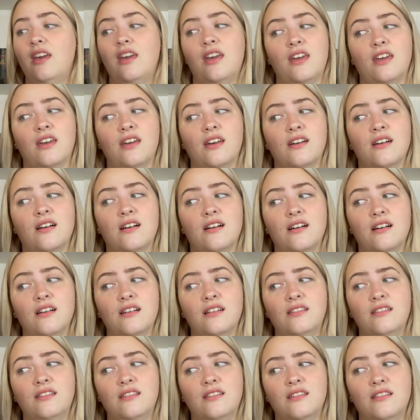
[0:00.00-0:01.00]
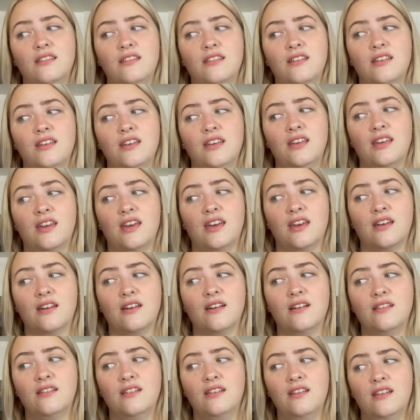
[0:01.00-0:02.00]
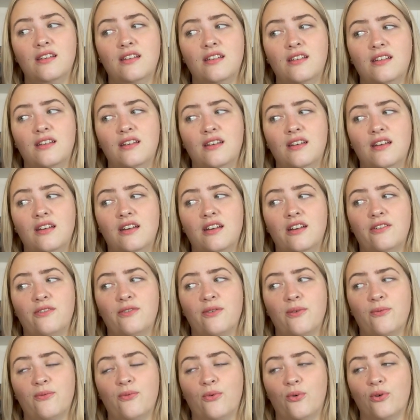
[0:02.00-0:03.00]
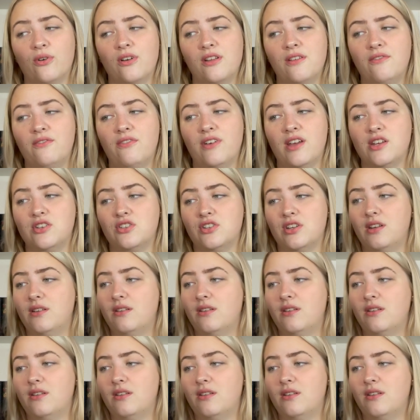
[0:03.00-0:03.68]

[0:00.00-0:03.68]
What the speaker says: Kekon from foreign invasion.